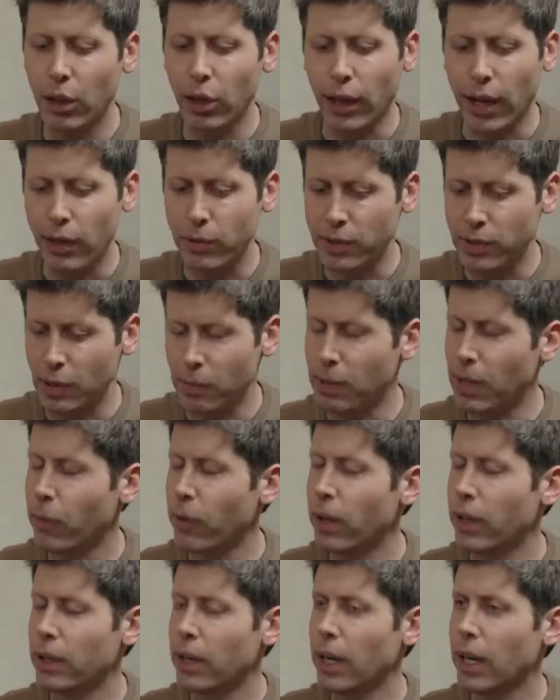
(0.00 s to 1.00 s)
Look, I don't sleep that
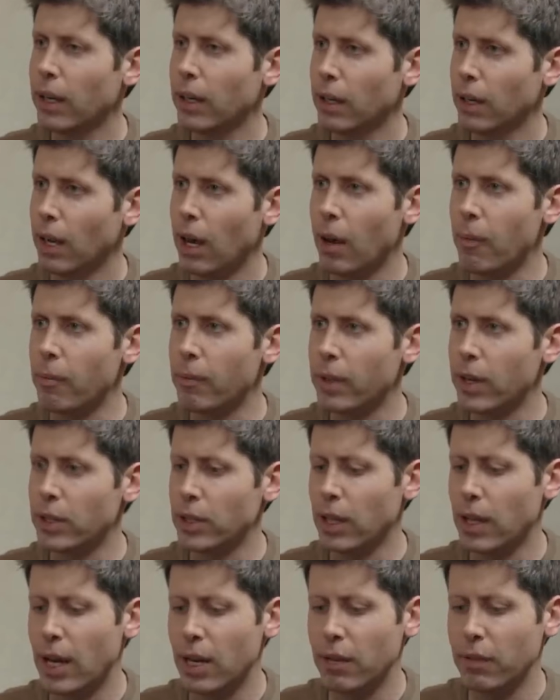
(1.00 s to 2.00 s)
well at night. There's
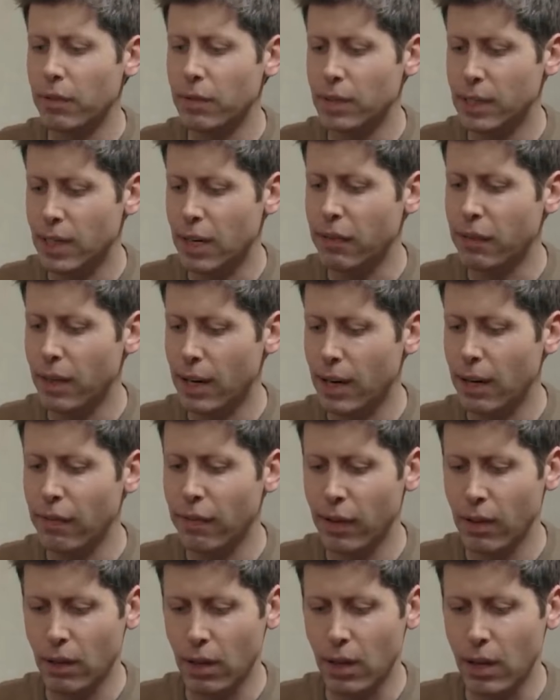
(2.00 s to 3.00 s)
a lot of stuff that I
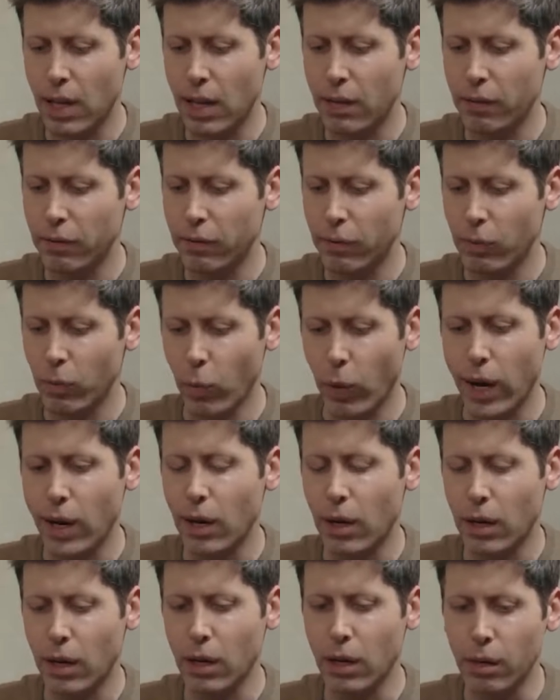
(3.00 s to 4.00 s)
feel a lot of weight
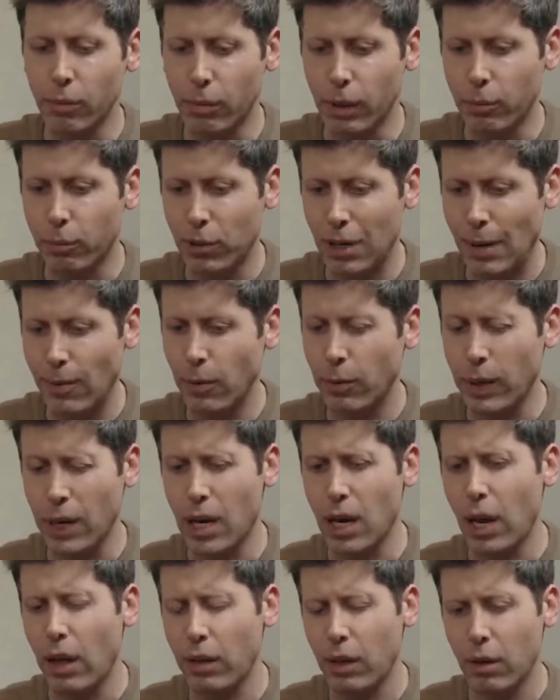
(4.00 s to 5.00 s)
on, but probably
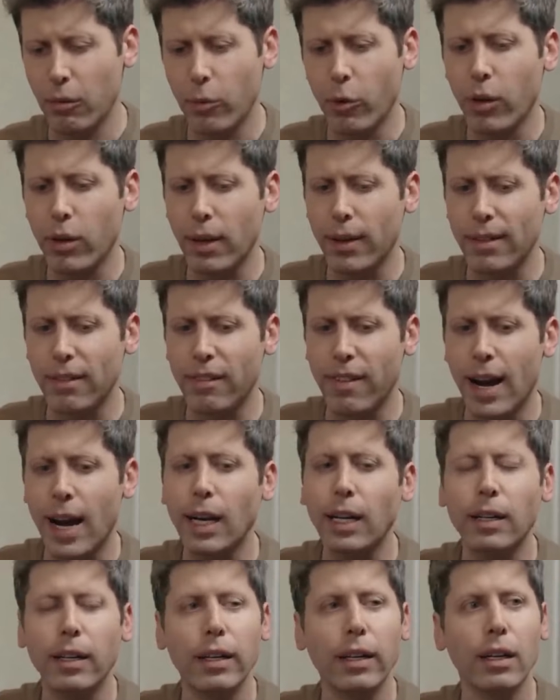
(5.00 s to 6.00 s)
nothing more than the
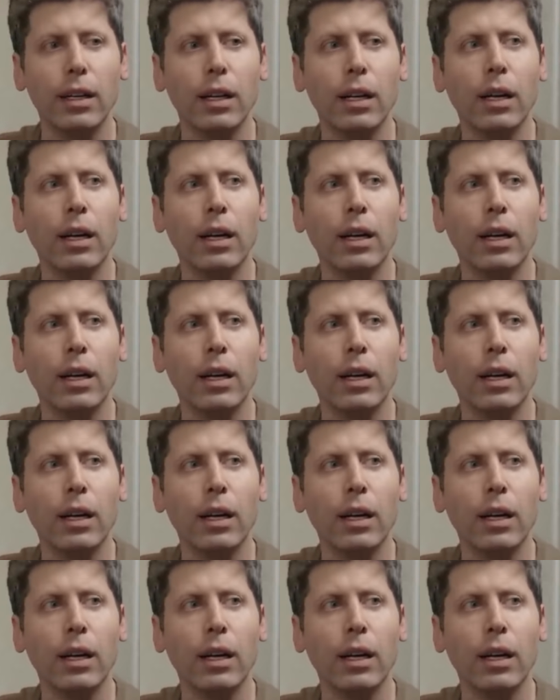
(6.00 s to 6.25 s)
fact that